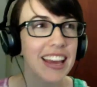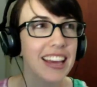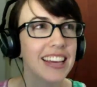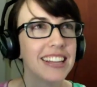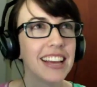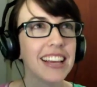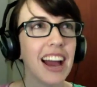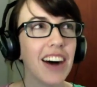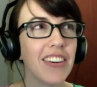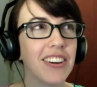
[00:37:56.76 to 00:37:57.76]
He did, yeah.
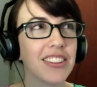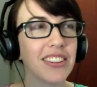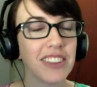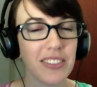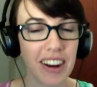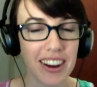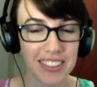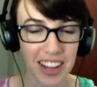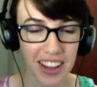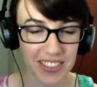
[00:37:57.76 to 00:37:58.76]
Well, so he walks
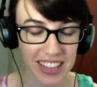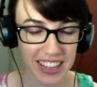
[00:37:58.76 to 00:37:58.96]
off. He's